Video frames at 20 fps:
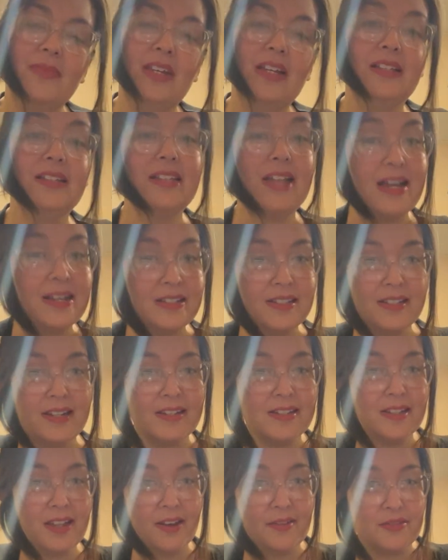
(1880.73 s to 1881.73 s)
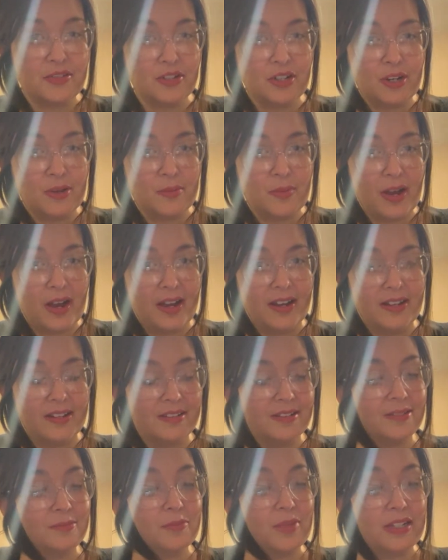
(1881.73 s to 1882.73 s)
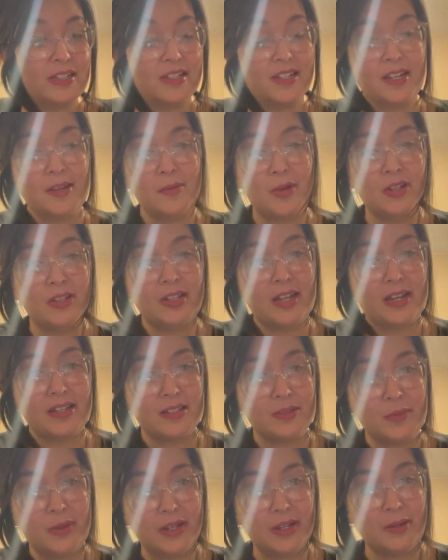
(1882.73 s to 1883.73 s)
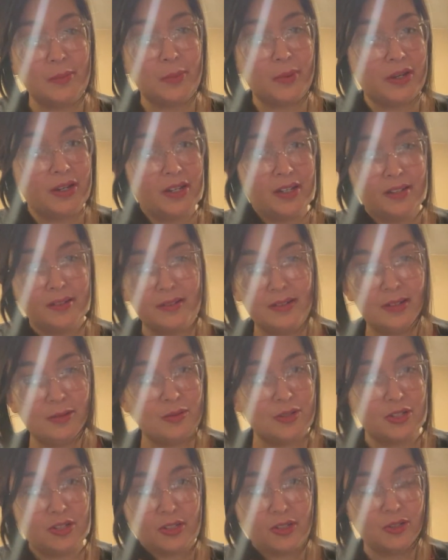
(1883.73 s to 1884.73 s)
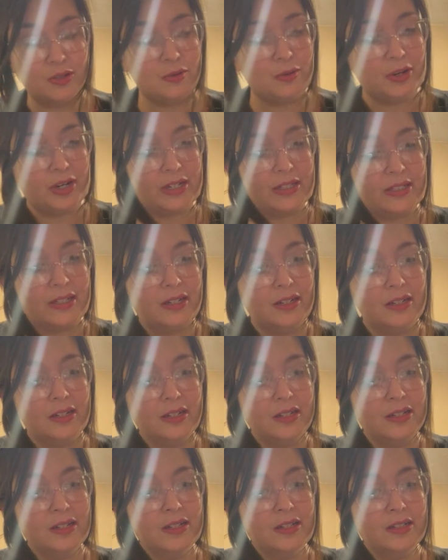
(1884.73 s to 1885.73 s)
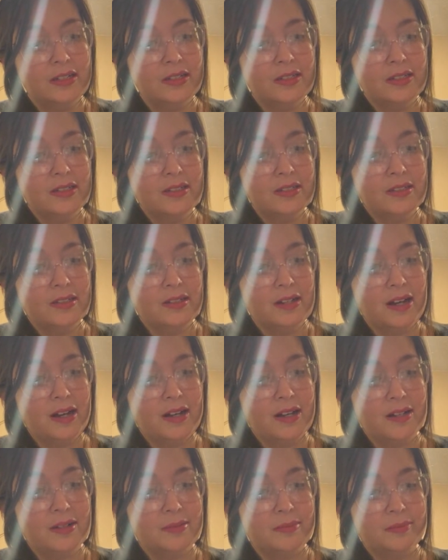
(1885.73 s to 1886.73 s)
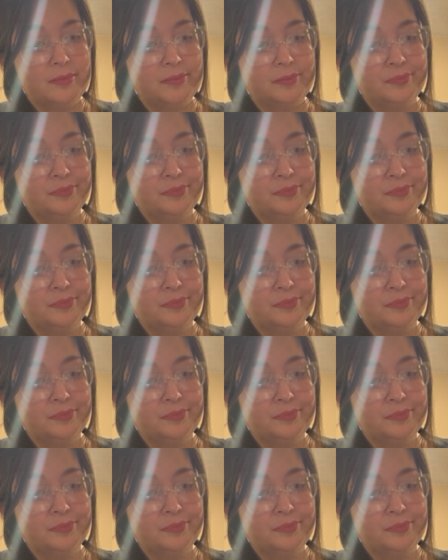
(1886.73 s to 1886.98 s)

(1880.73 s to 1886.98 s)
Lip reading: last day's live stream. I meant to come on last week, but it was just too crazy. But